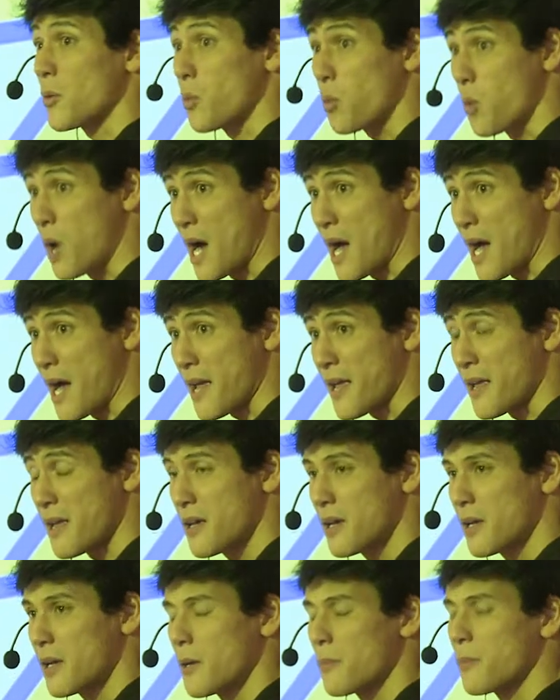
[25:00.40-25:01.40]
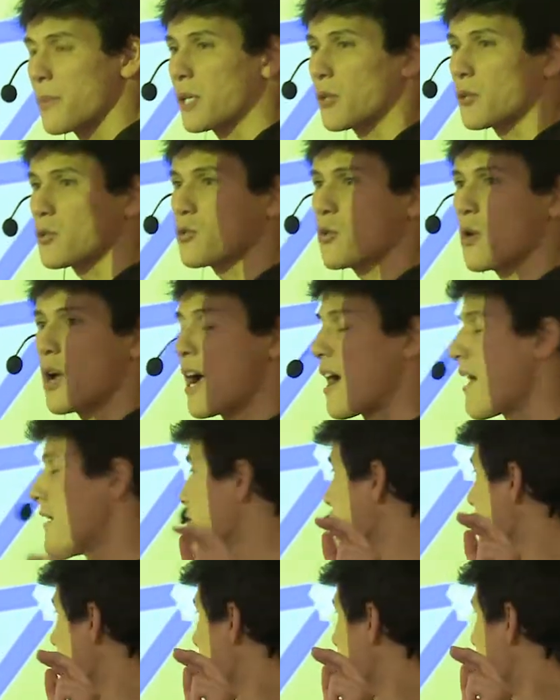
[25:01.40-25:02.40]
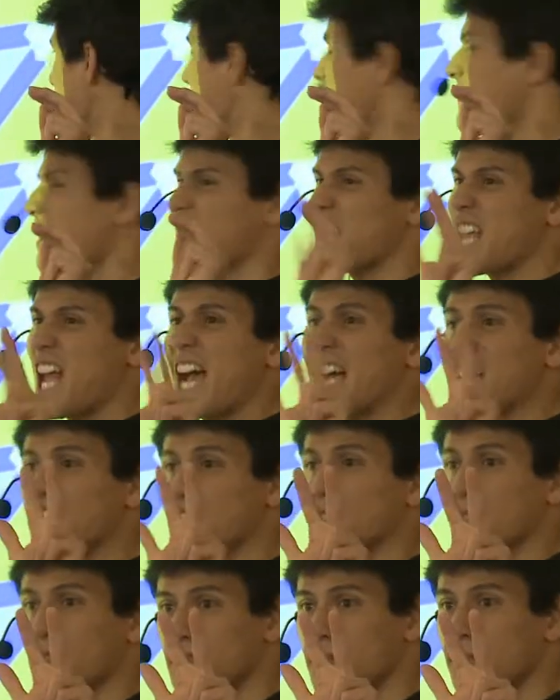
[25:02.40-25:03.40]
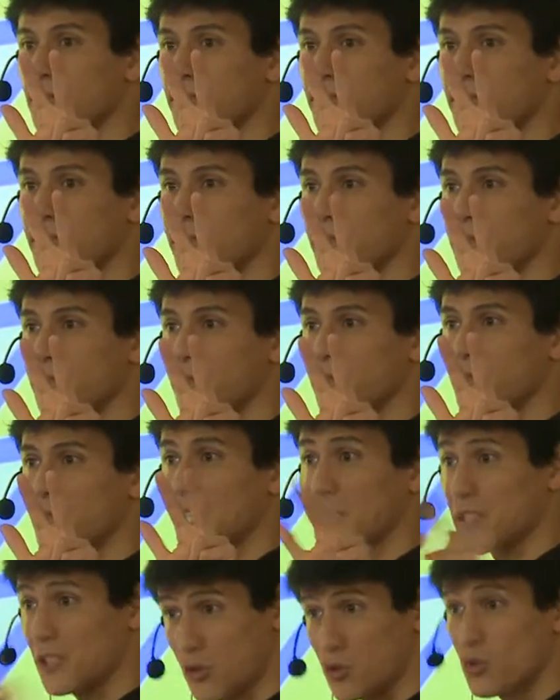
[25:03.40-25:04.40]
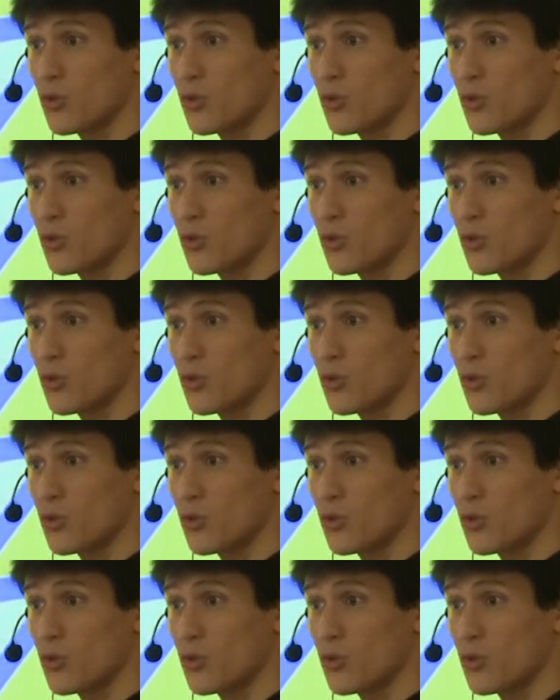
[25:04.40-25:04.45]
why, because you have 3 actions. In this